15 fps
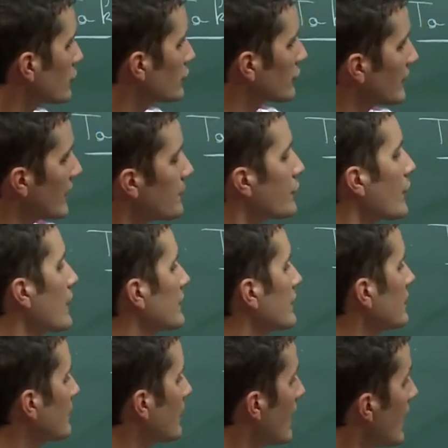do the same
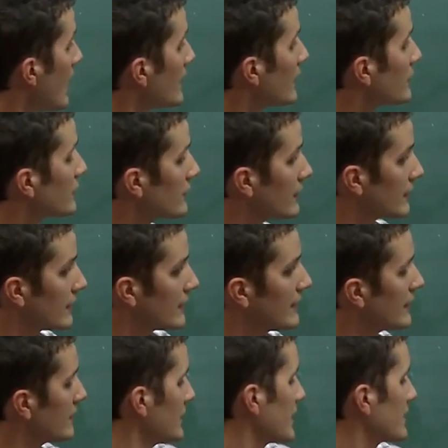process, but
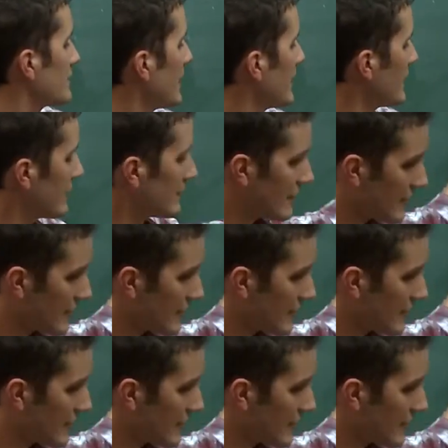let me explain, and